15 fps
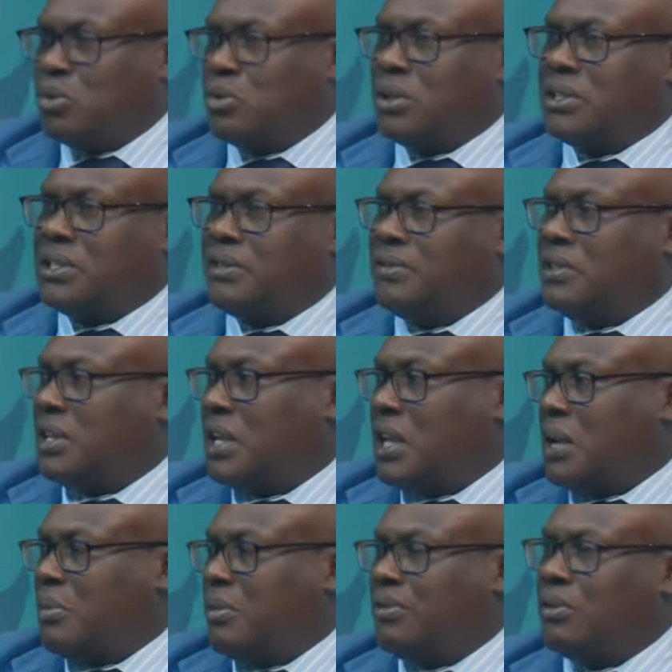to achieve in the
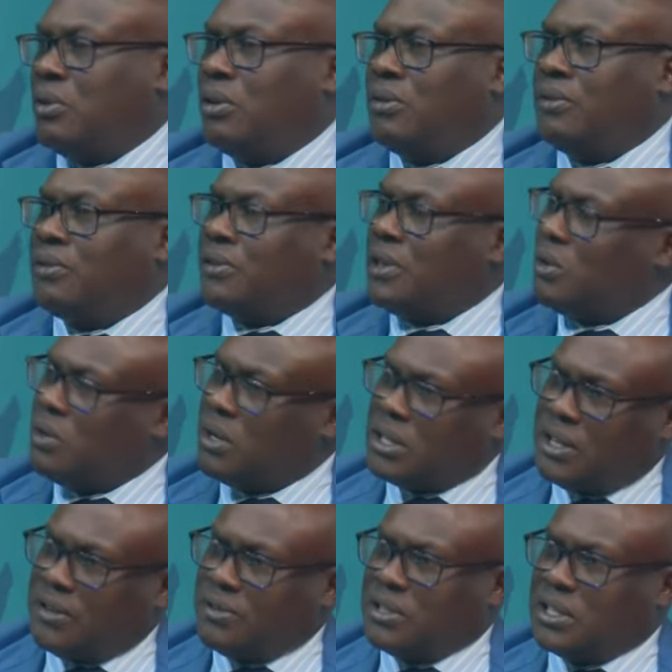game of golf. That one
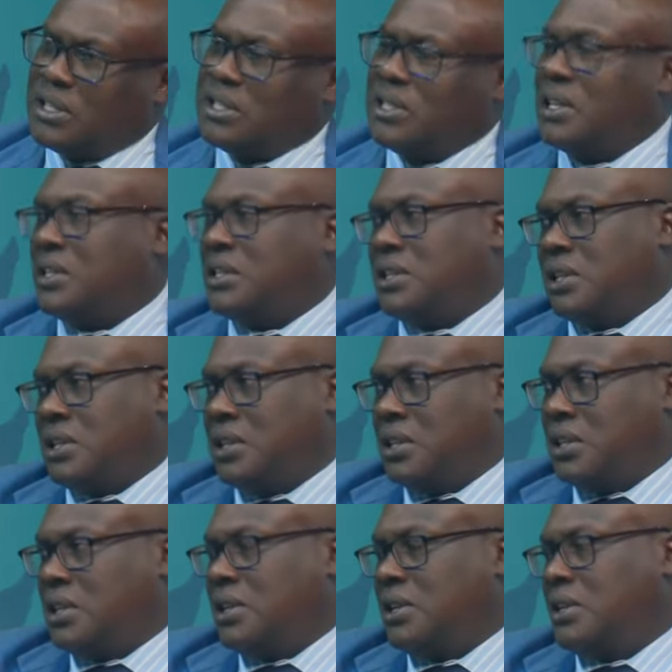gives us
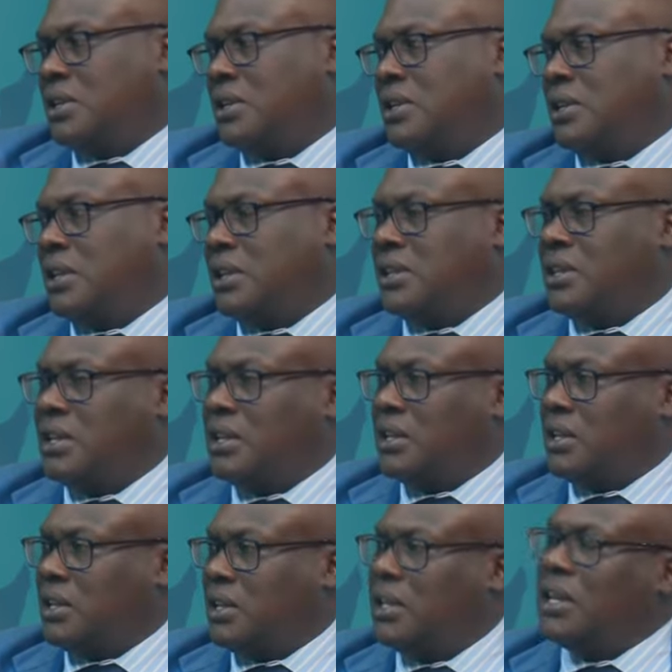
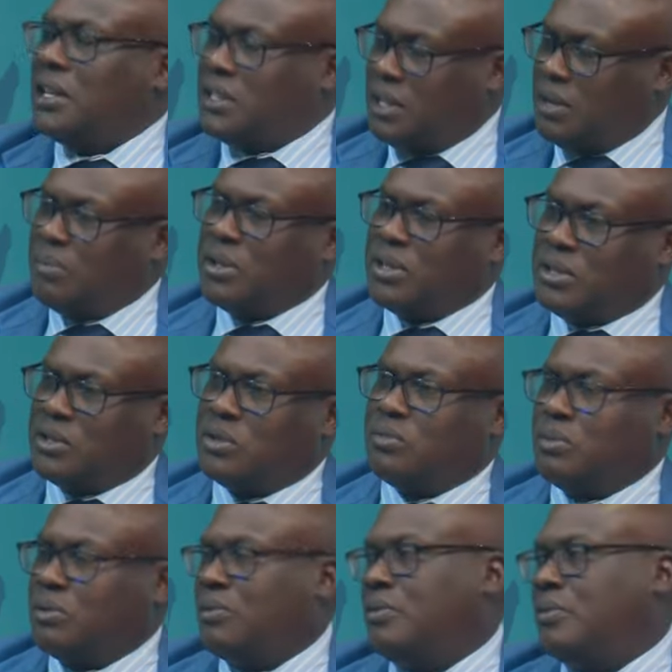impetus to
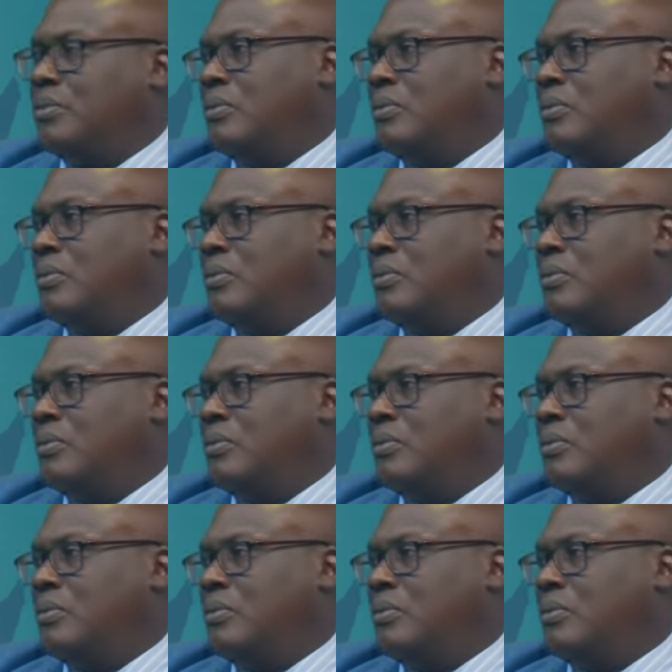prove.